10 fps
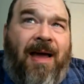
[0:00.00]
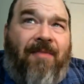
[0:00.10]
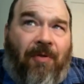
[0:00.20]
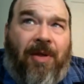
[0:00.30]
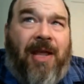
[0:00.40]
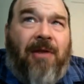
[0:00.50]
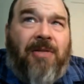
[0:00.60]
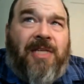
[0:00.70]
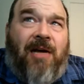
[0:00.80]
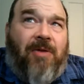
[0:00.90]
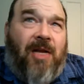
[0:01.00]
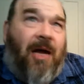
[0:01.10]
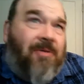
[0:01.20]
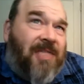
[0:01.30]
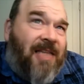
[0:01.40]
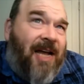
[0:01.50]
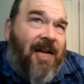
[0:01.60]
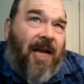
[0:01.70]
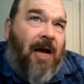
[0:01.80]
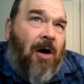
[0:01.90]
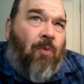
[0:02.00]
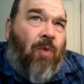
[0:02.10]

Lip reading: have for years now done outstanding,